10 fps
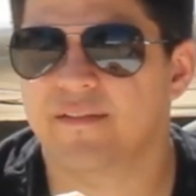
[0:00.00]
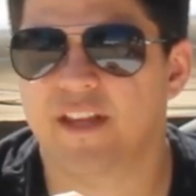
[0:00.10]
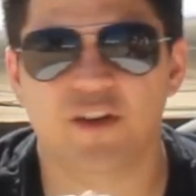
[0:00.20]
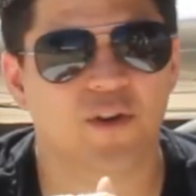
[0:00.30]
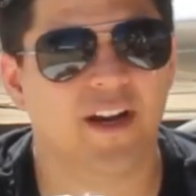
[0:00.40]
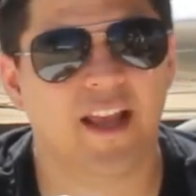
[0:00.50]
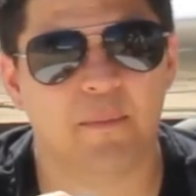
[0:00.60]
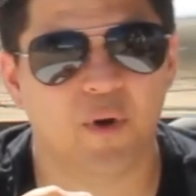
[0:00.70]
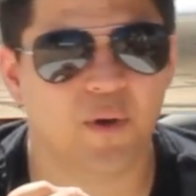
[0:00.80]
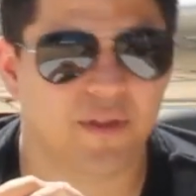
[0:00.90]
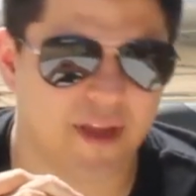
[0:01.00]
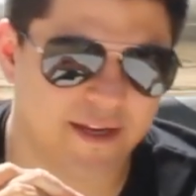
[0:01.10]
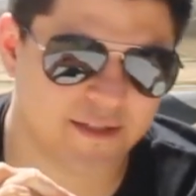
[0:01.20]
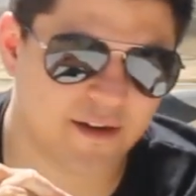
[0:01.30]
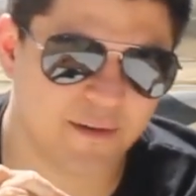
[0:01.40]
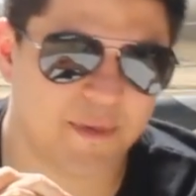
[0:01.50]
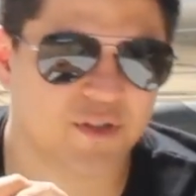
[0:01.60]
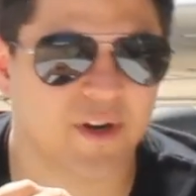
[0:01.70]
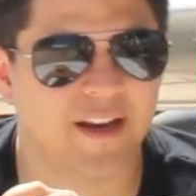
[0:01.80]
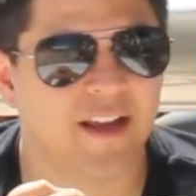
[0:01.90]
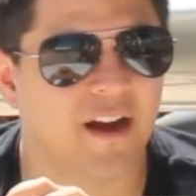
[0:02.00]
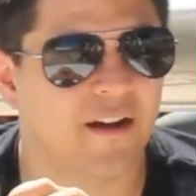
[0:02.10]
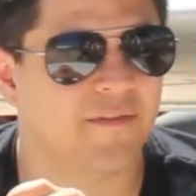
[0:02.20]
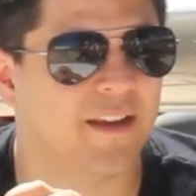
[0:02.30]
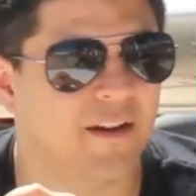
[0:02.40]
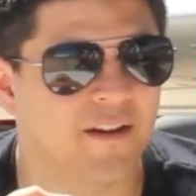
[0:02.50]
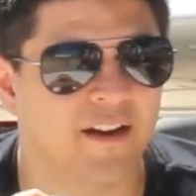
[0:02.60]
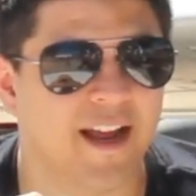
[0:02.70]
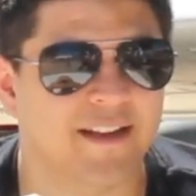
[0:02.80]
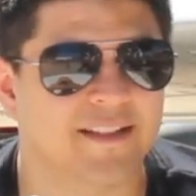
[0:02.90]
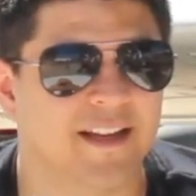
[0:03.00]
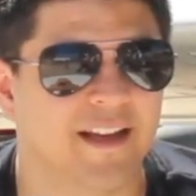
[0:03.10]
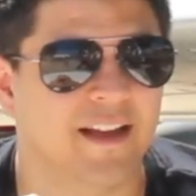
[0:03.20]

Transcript: done training at both. I started my training off here at